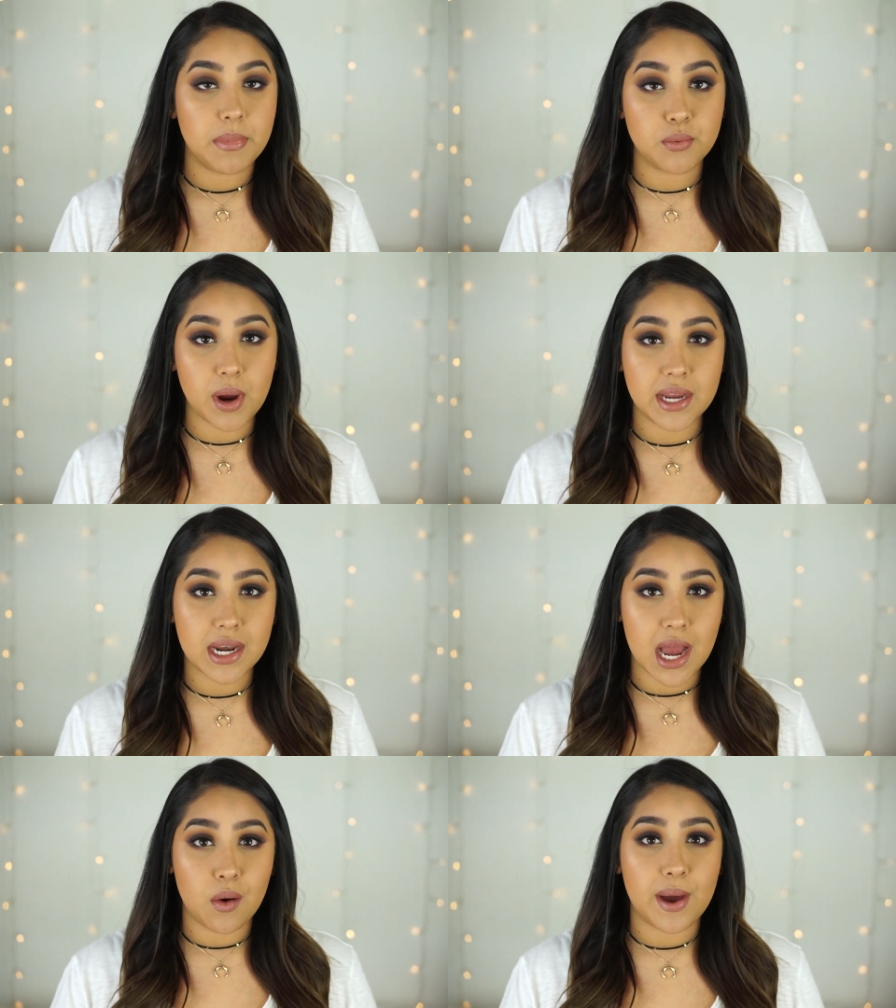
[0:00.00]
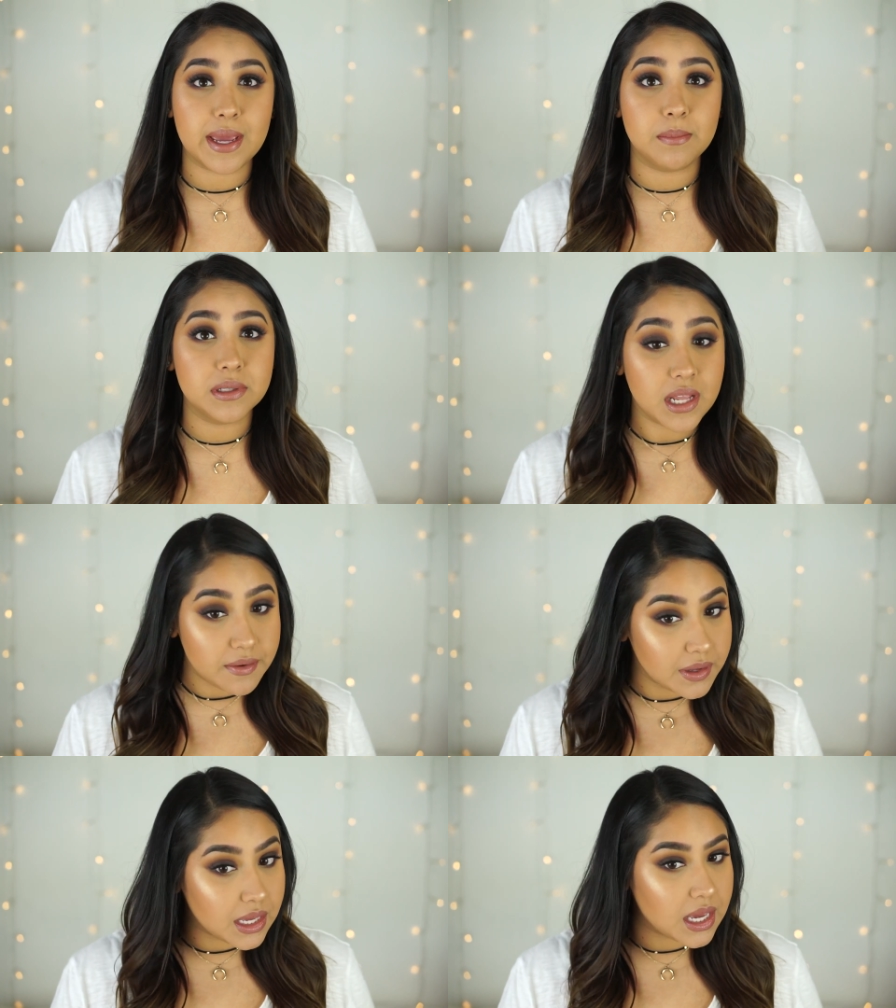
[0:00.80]
But right now I am
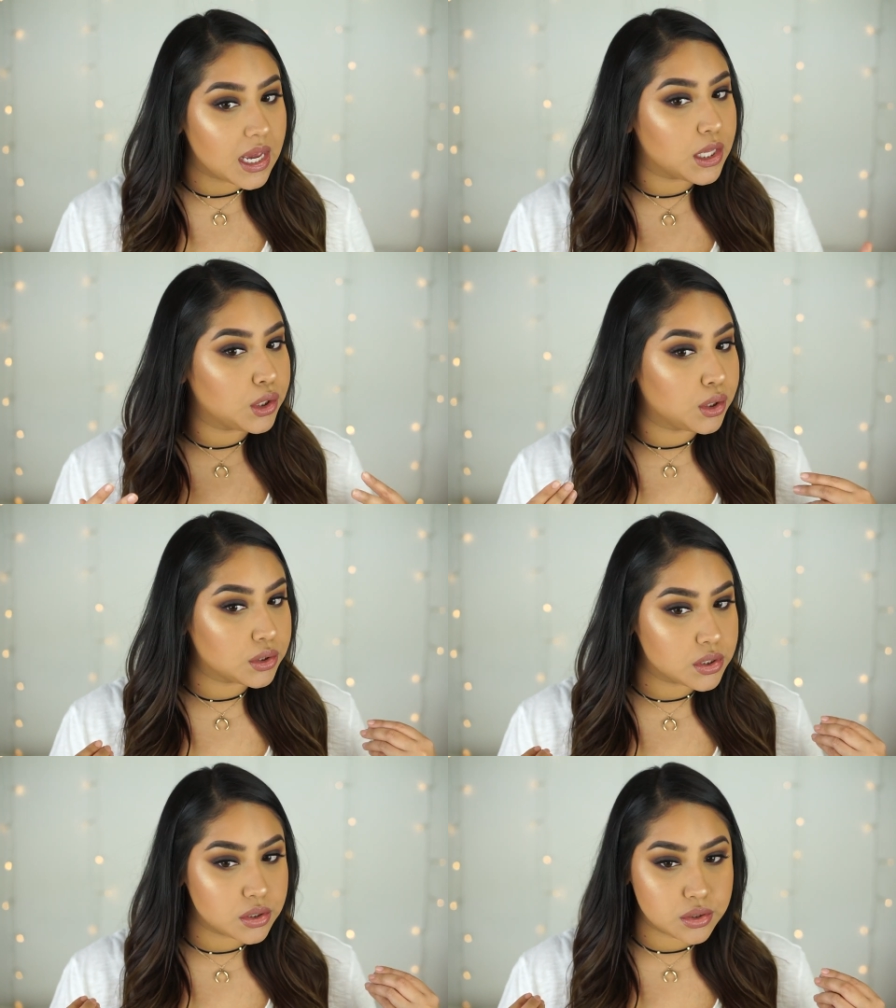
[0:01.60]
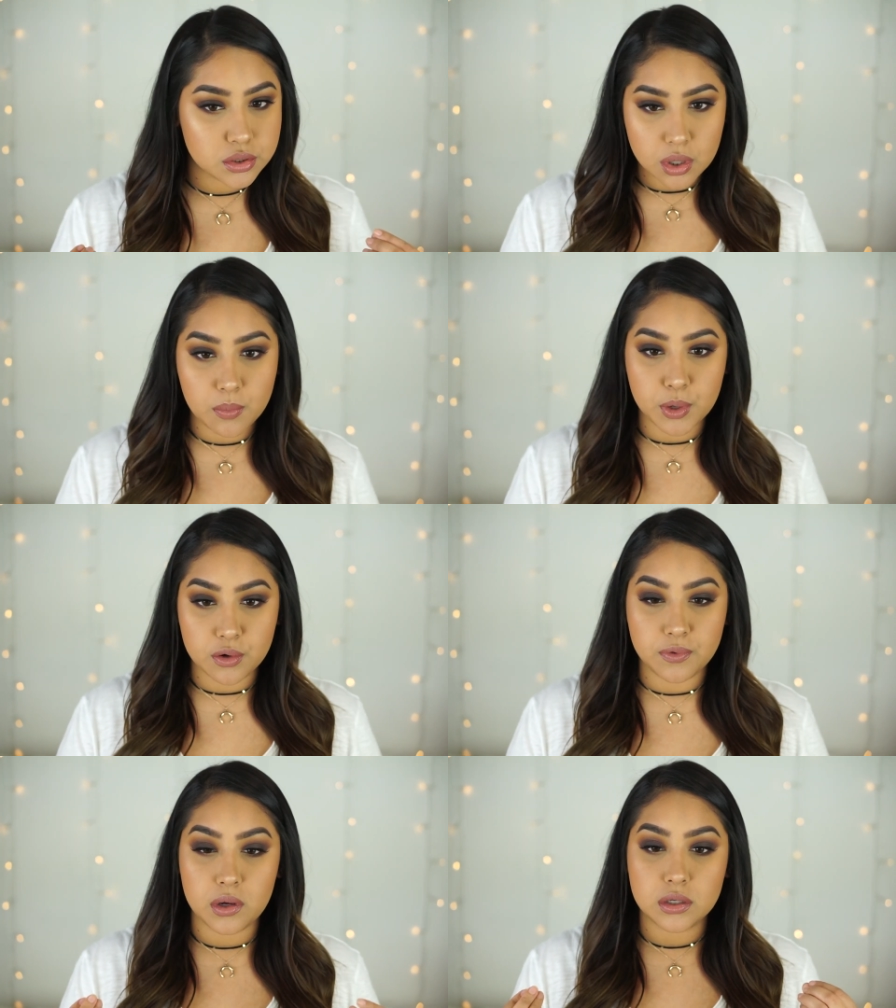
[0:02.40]
loving it. It looks so
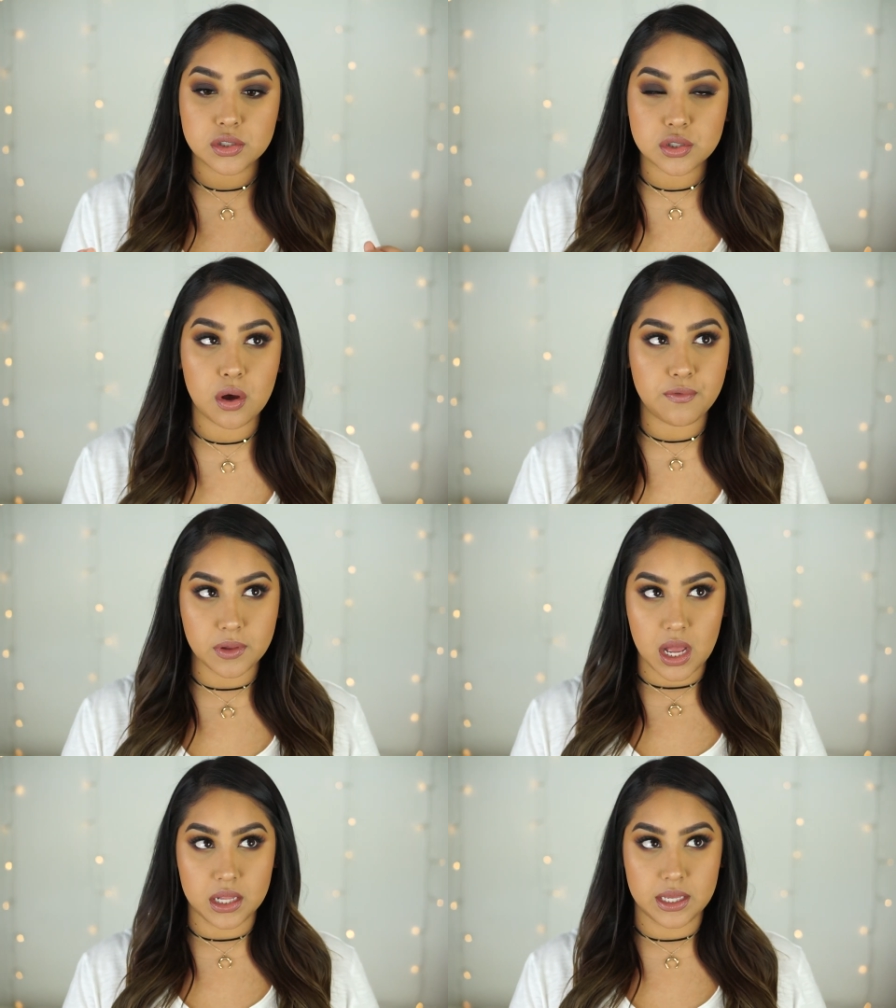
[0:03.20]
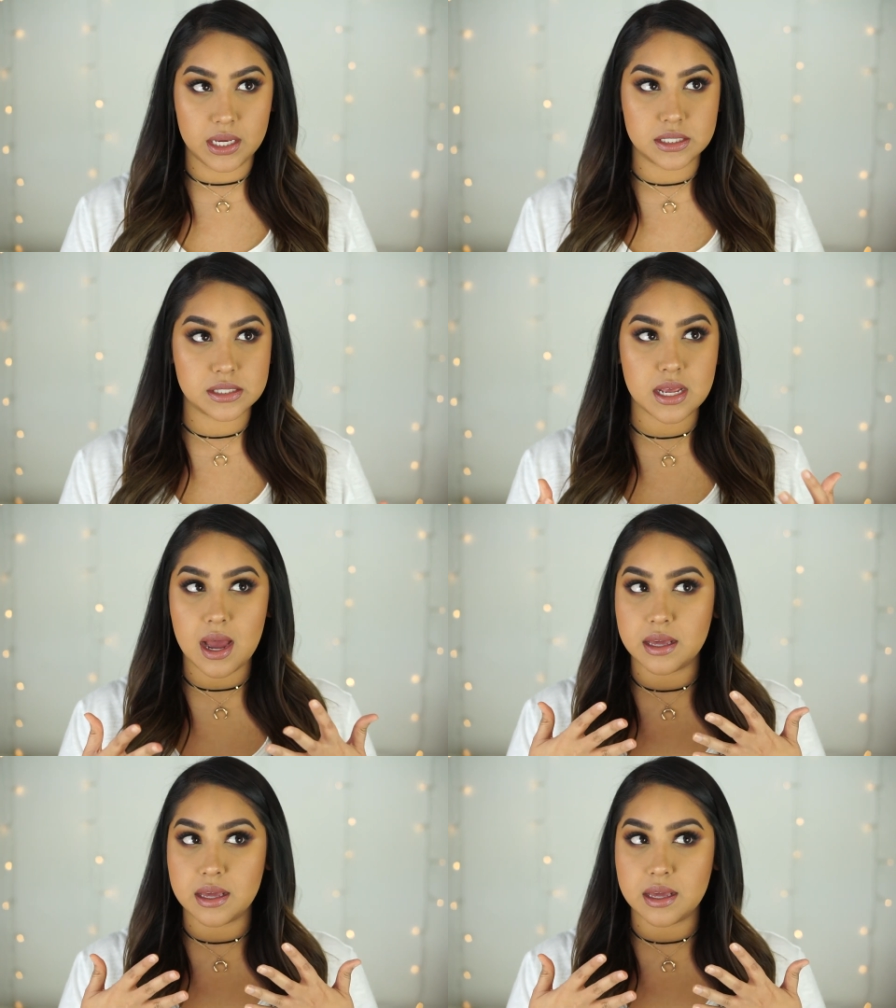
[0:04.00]
beautiful, so flawless.